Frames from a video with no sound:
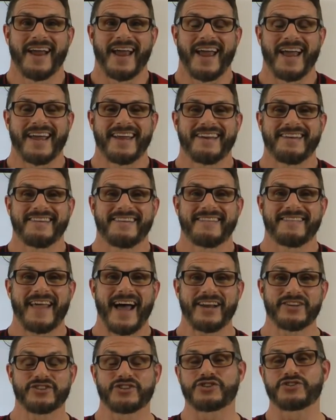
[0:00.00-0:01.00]
And
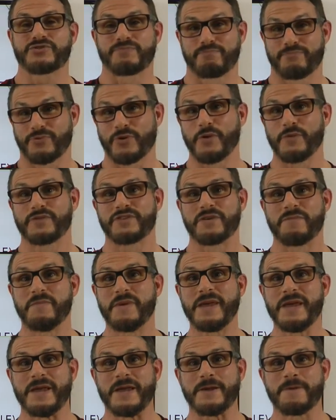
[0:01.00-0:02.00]
that just proved to
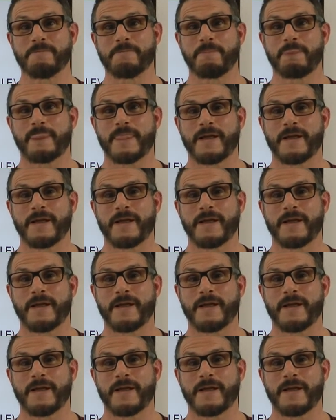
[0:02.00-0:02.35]
me